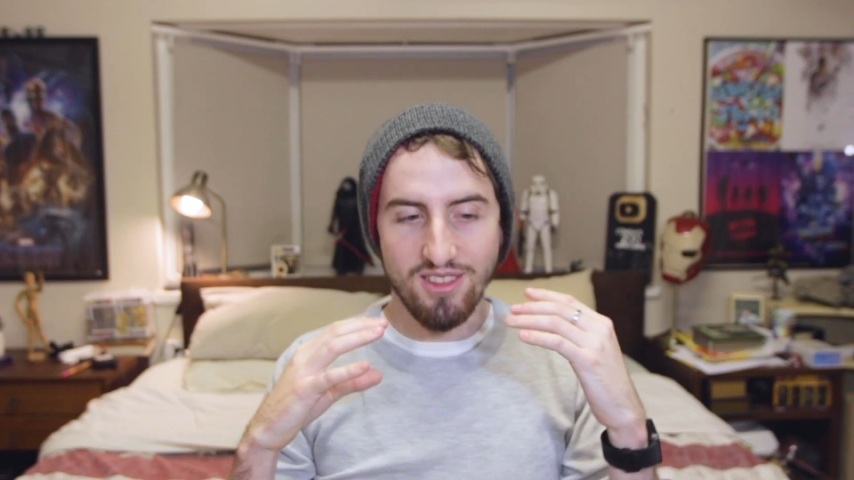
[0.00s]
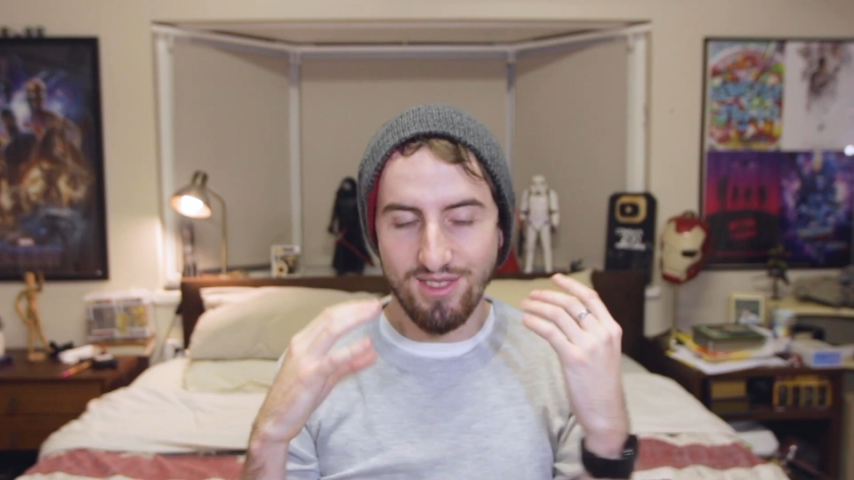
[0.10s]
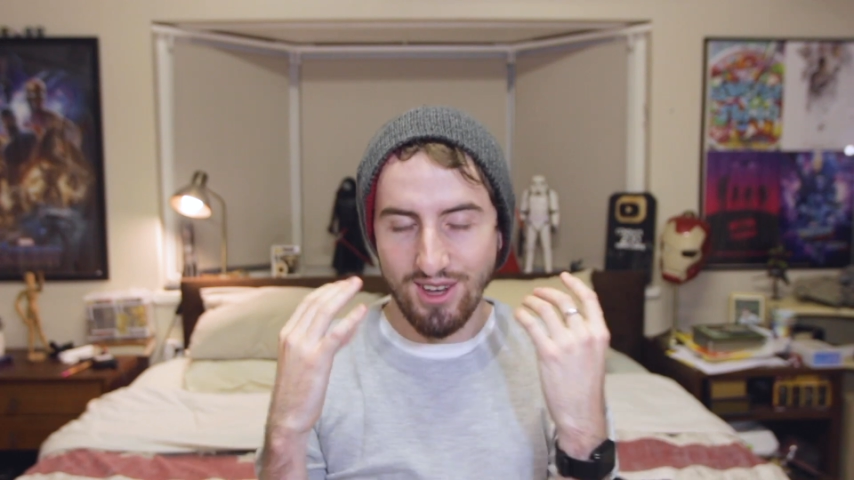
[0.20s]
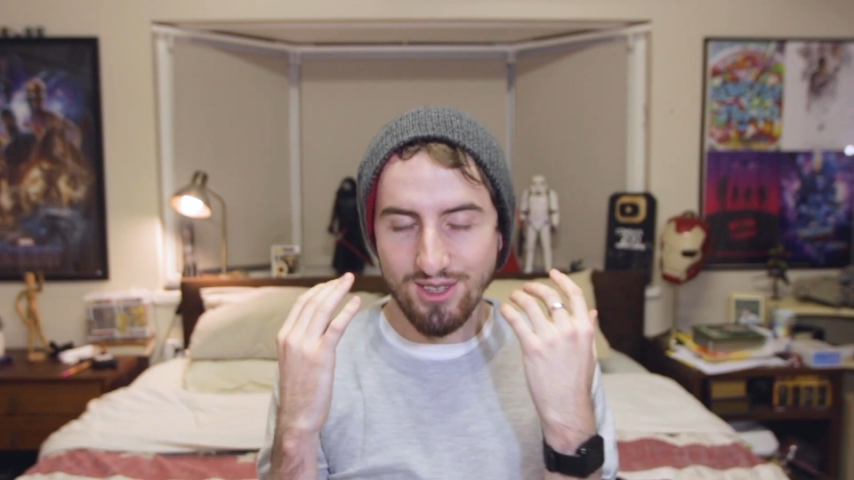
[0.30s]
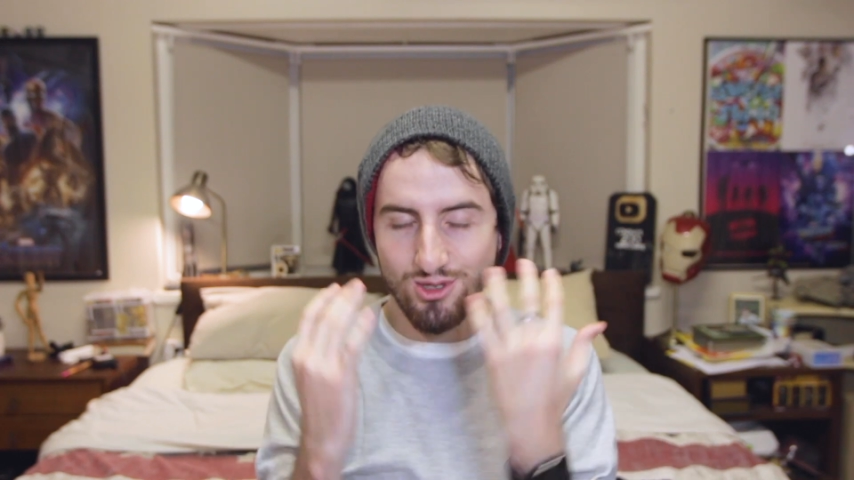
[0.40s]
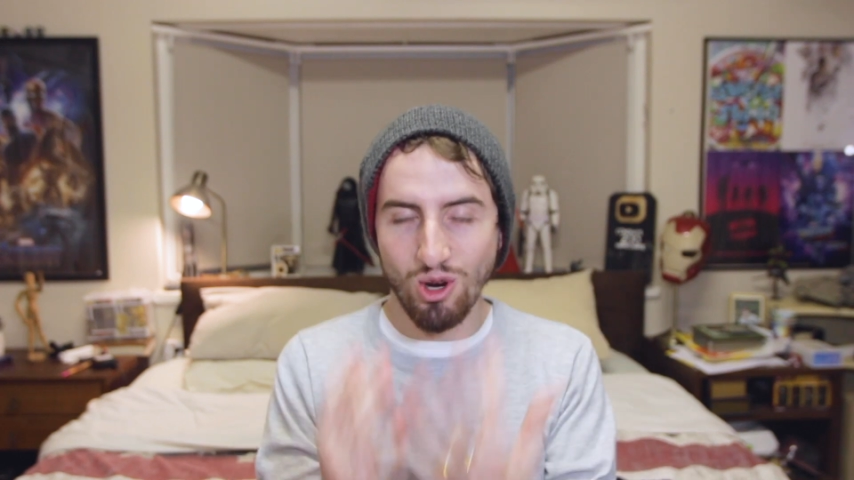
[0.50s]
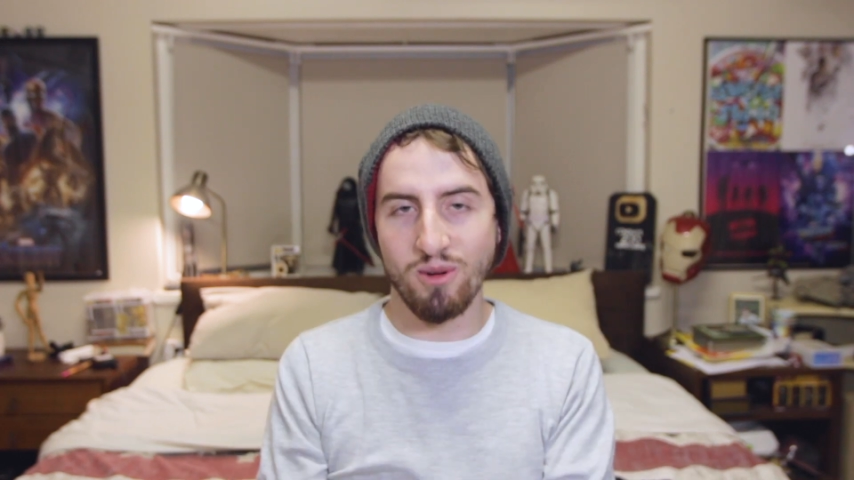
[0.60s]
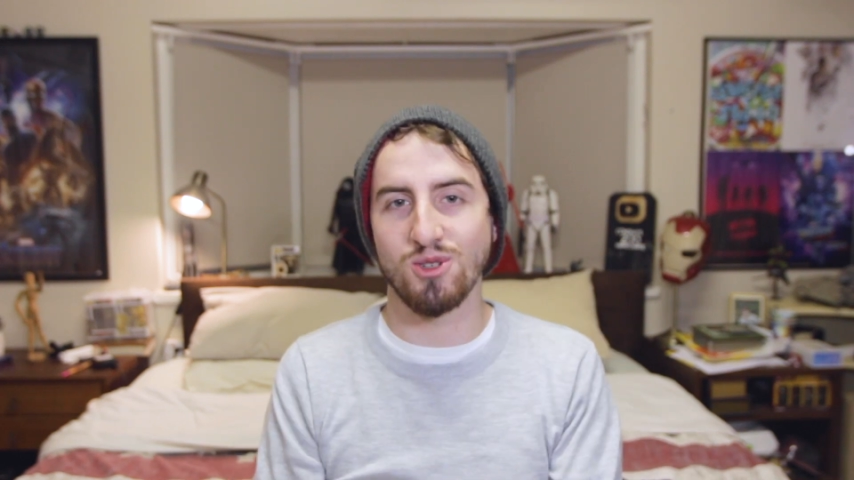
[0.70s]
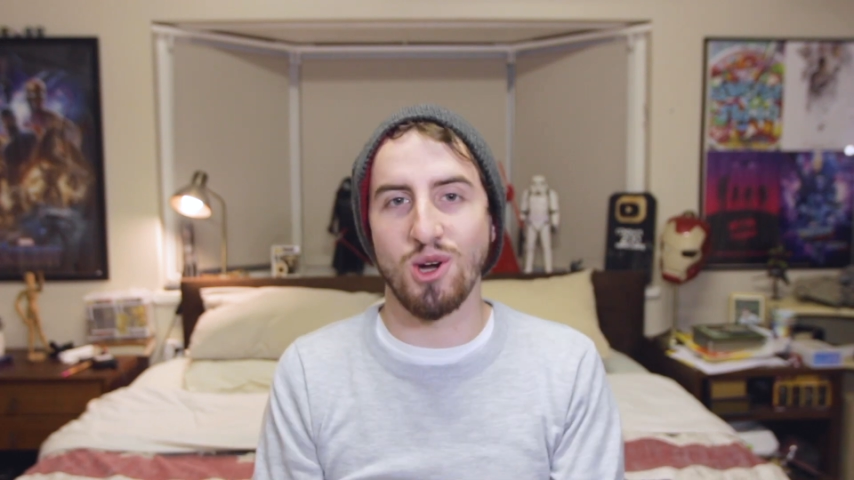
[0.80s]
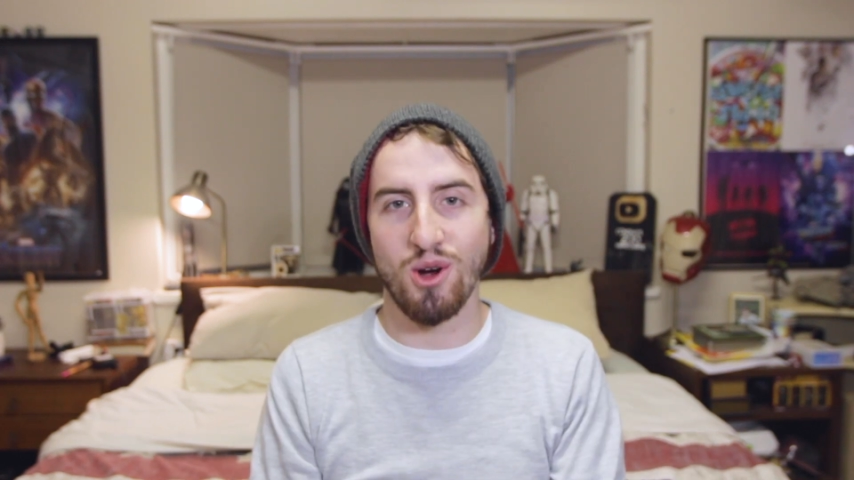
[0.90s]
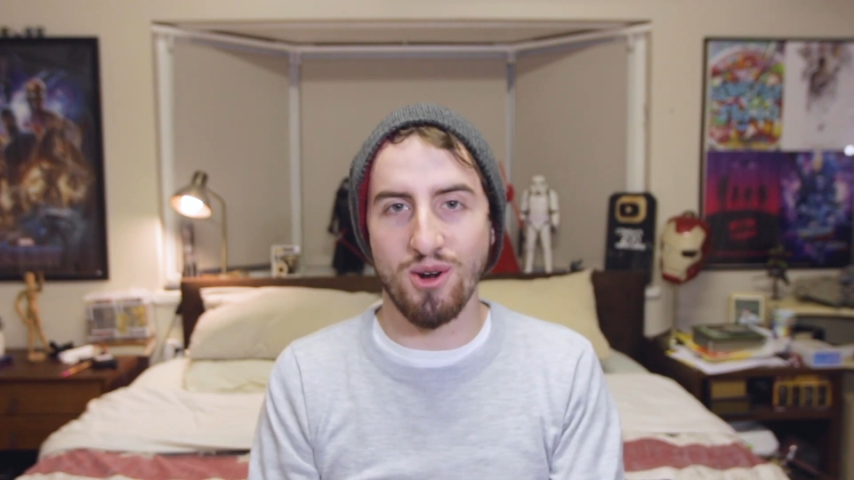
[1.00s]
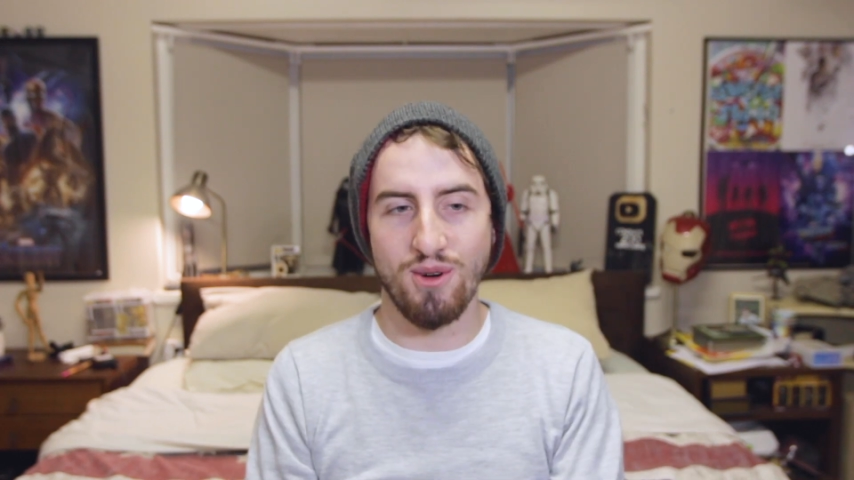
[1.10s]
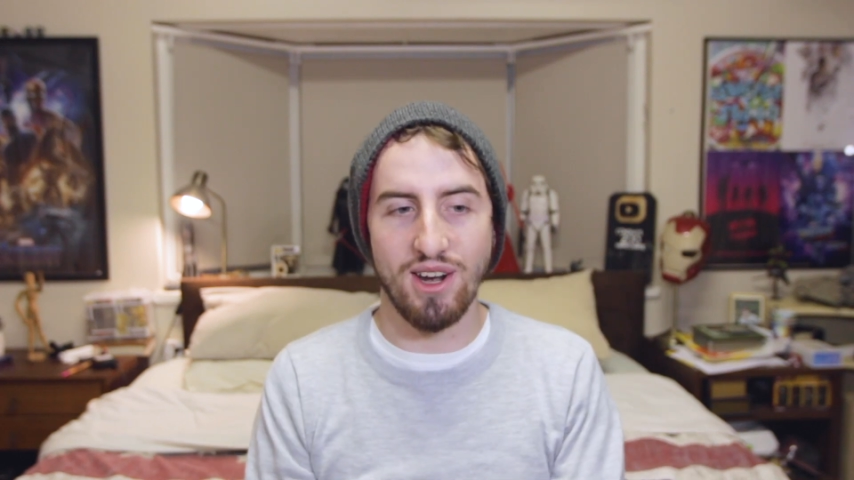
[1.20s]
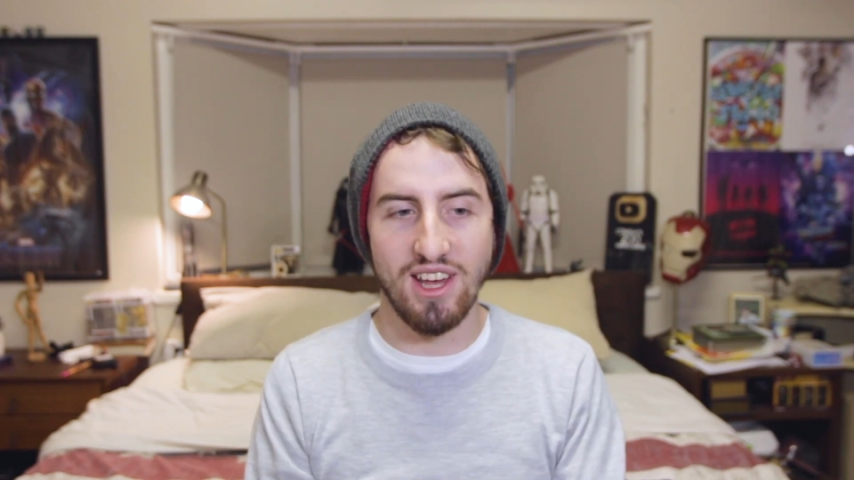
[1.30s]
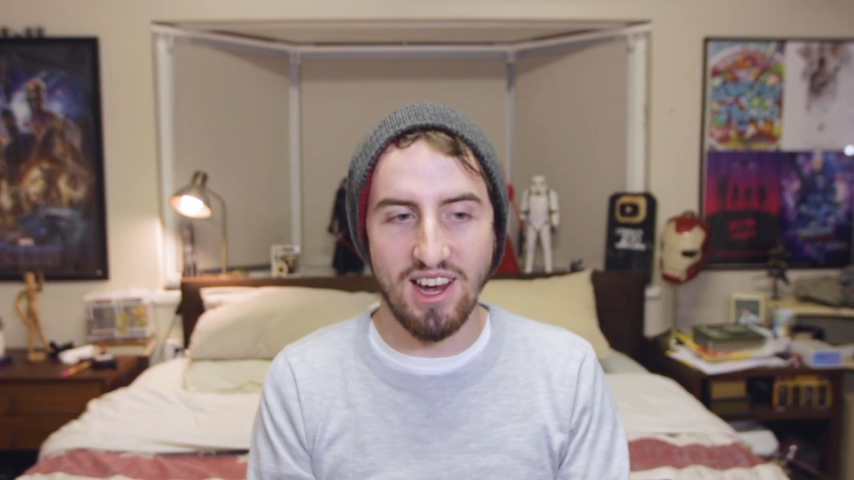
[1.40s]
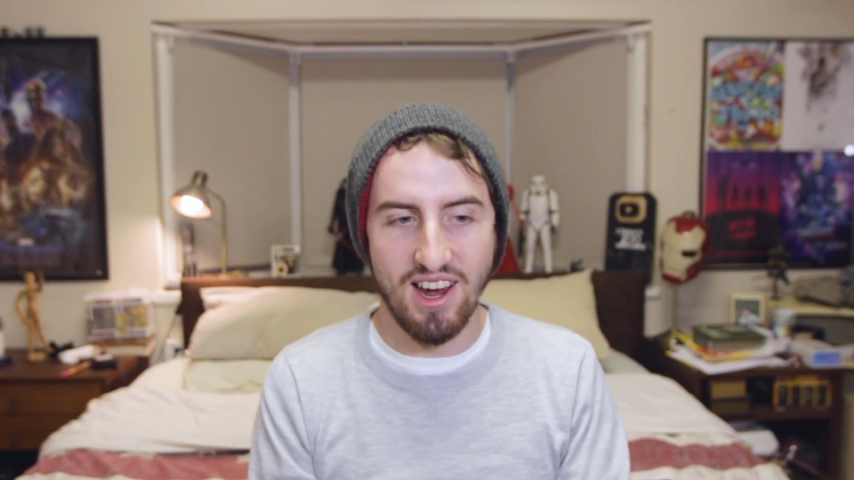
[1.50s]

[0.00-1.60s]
there's so much going on already,